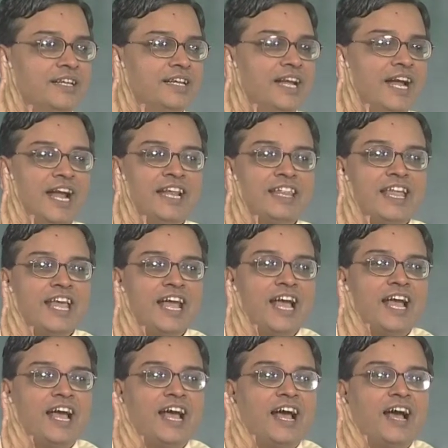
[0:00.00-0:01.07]
and they
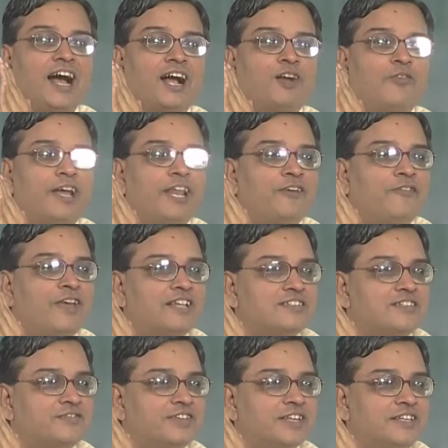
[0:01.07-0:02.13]
acquire a phase
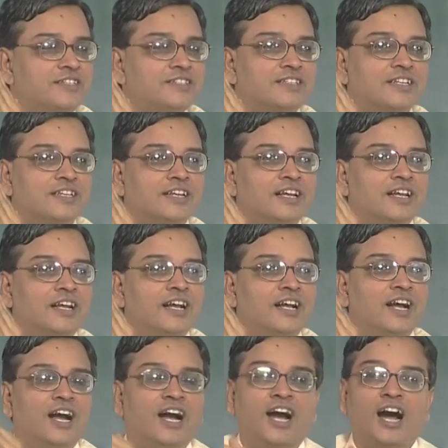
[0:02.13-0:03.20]
difference,
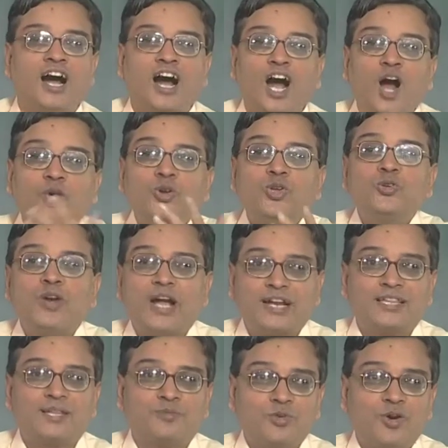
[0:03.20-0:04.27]
how do you
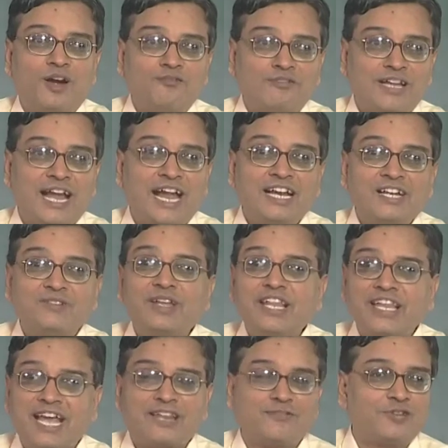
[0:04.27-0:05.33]
add them? You have to add it very
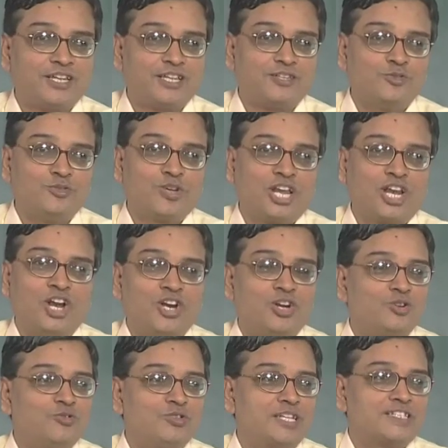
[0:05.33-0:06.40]
carefully. You cannot
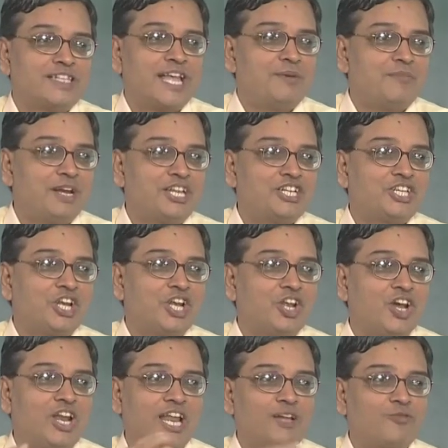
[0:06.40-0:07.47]
do the same addition
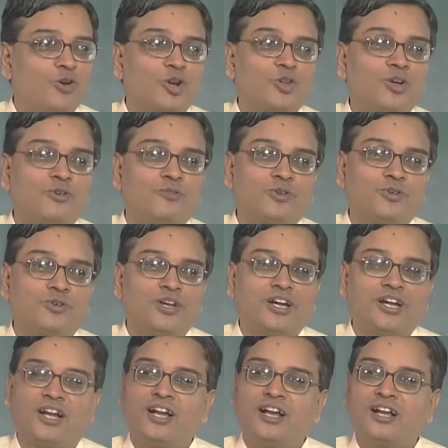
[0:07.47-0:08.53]
law like what you have
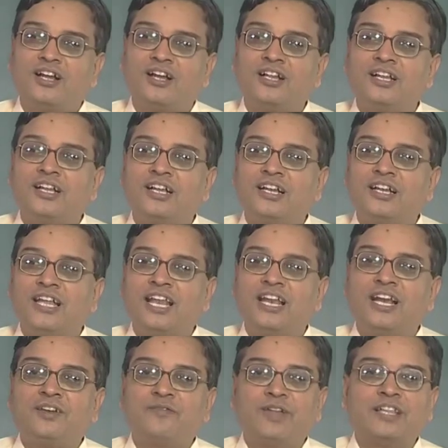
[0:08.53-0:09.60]
done
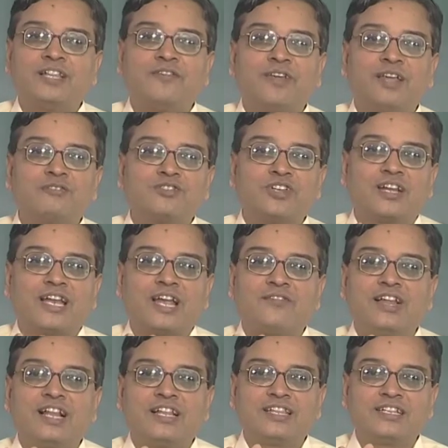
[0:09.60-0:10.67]
it when the waves are
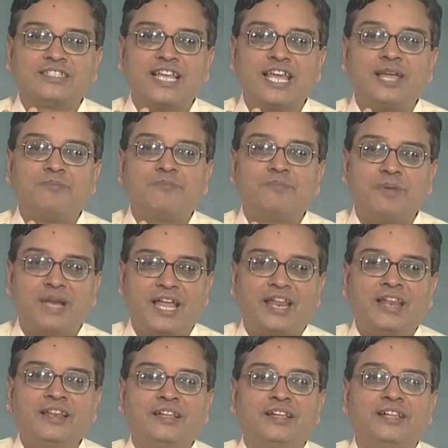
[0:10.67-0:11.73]
traveling in the same
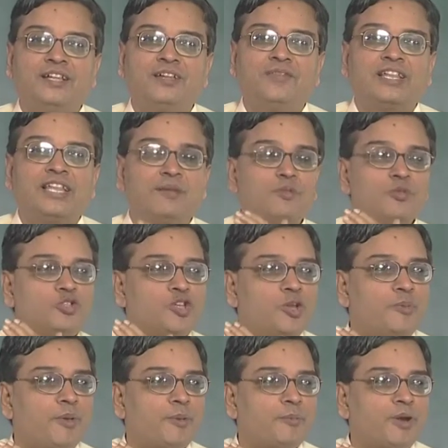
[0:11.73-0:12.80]
plane. When they are mutually
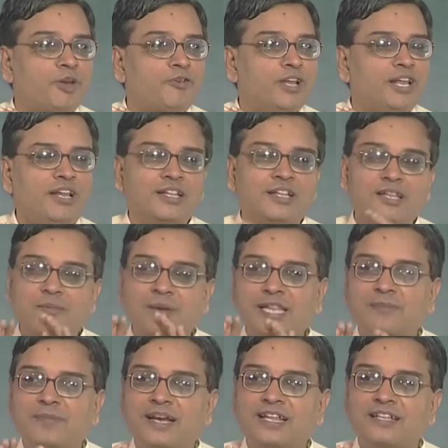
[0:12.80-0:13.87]
perpendicular, the
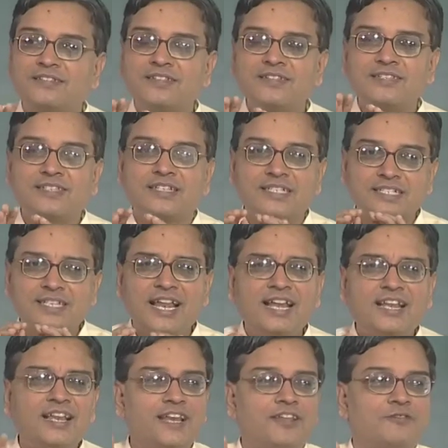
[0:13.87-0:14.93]
mathematics is
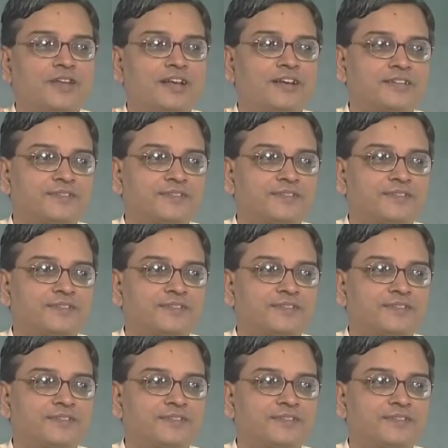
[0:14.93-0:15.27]
slightly different.